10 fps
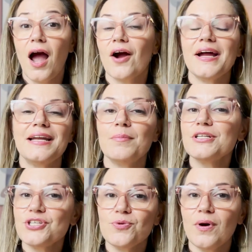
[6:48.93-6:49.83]
All right, number
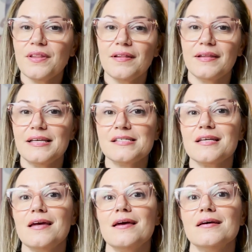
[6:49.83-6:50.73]
two on the list
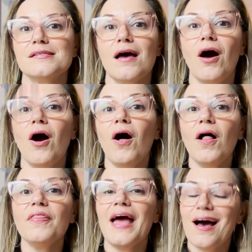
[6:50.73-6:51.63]
is
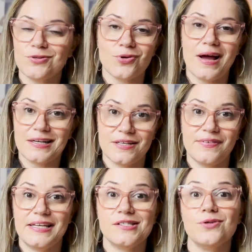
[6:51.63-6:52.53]
all the outdoor
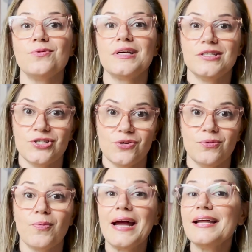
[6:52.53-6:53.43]
activities you can do
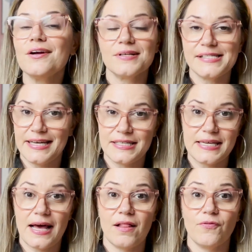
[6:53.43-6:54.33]
right here in Santee,
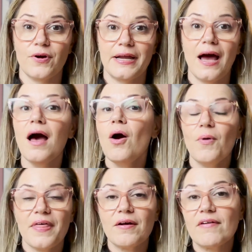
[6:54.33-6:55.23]
California
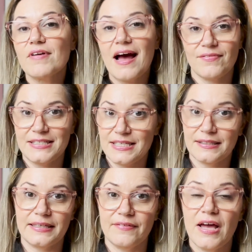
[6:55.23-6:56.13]
without ever having to
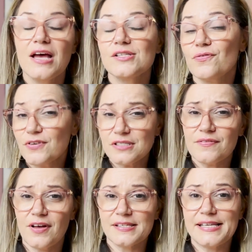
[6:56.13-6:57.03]
leave. So first of
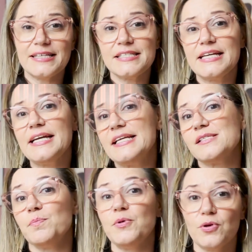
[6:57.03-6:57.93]
all, Santee
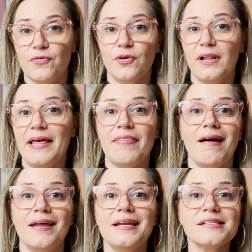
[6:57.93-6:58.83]
is beautiful in
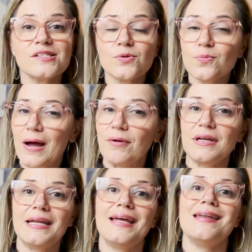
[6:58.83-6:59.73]
that it is
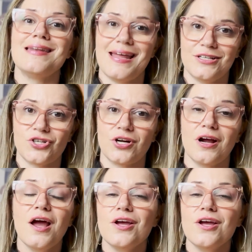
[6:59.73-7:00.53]
surrounded in nature.